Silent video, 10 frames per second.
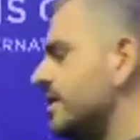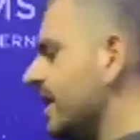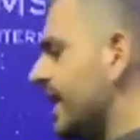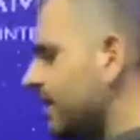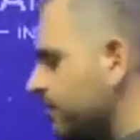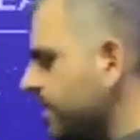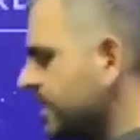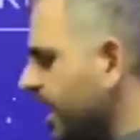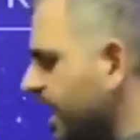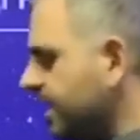And I praise
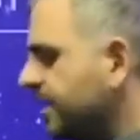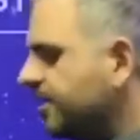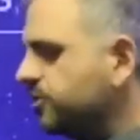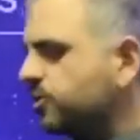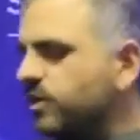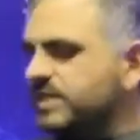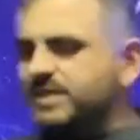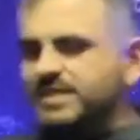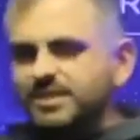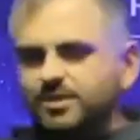God. And there's always been
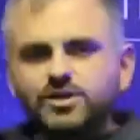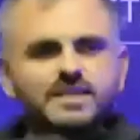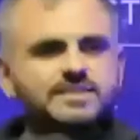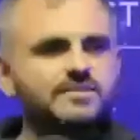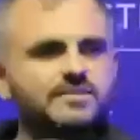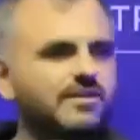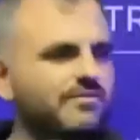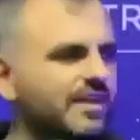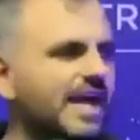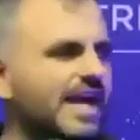these little glistens
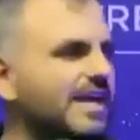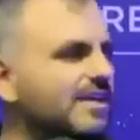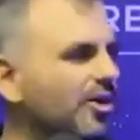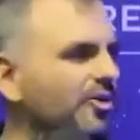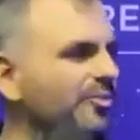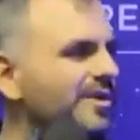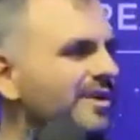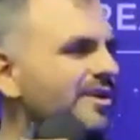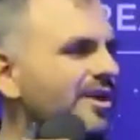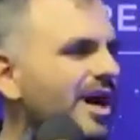of light and hope
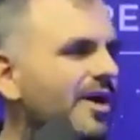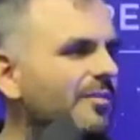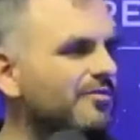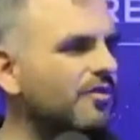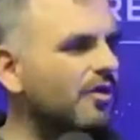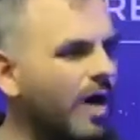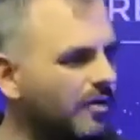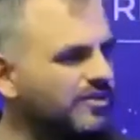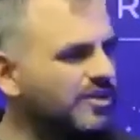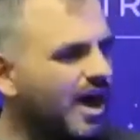for a walk
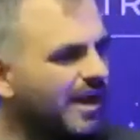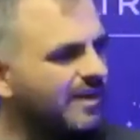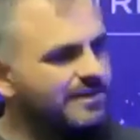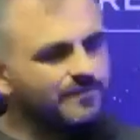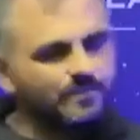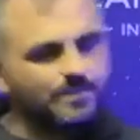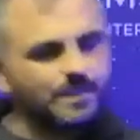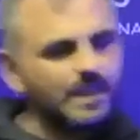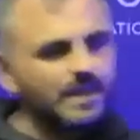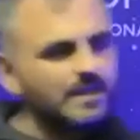with God.
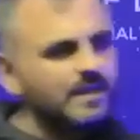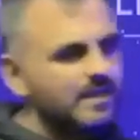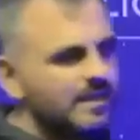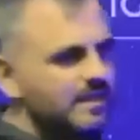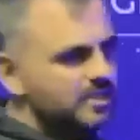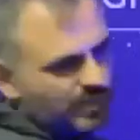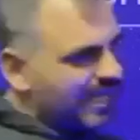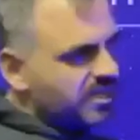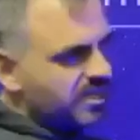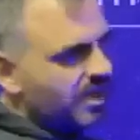So we
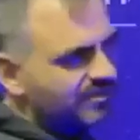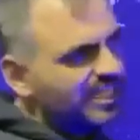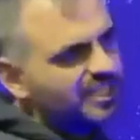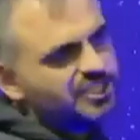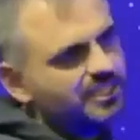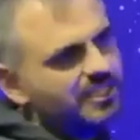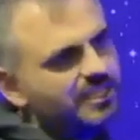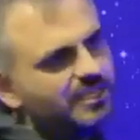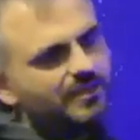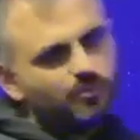had a conversation
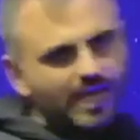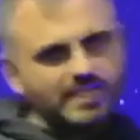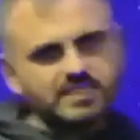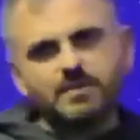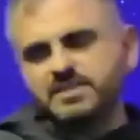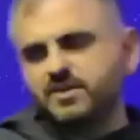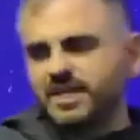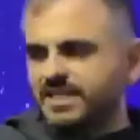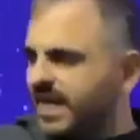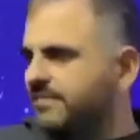last time I was there and
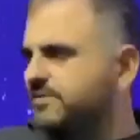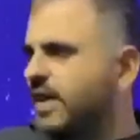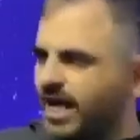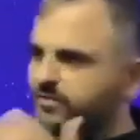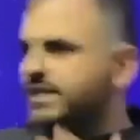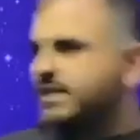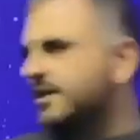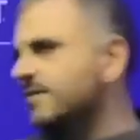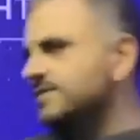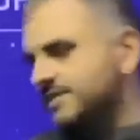I left. So Halloween
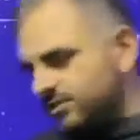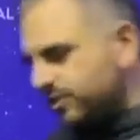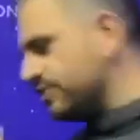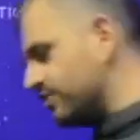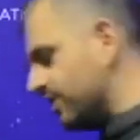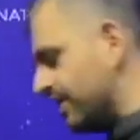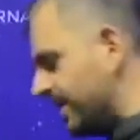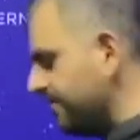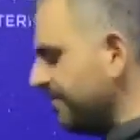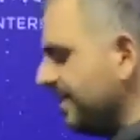comes, he's out
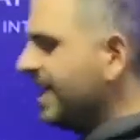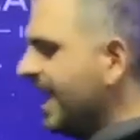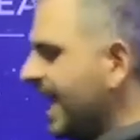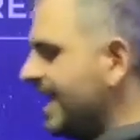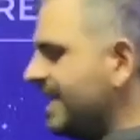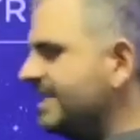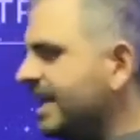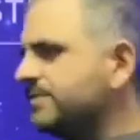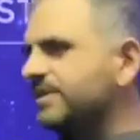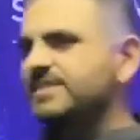trick-or-treating, and he
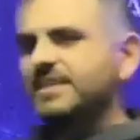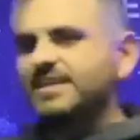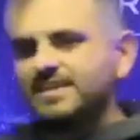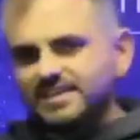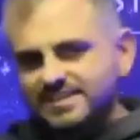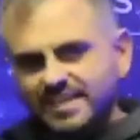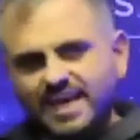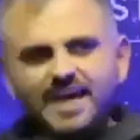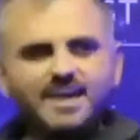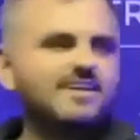texts me. He's like,
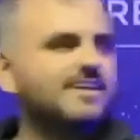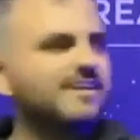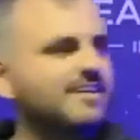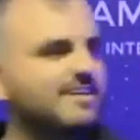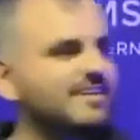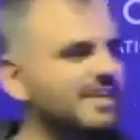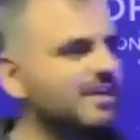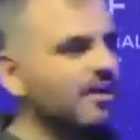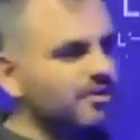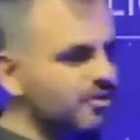hey, he's
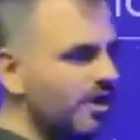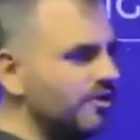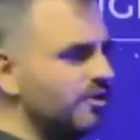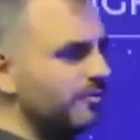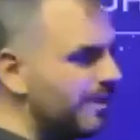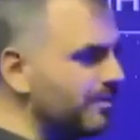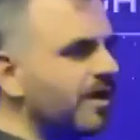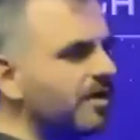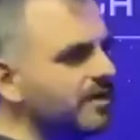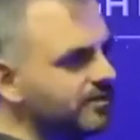like, are your people
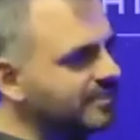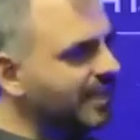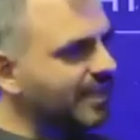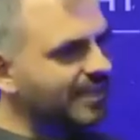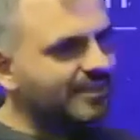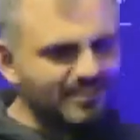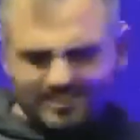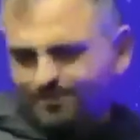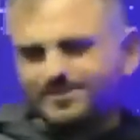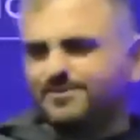out here tonight? I
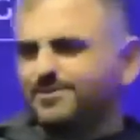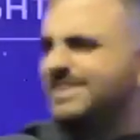was like, what's he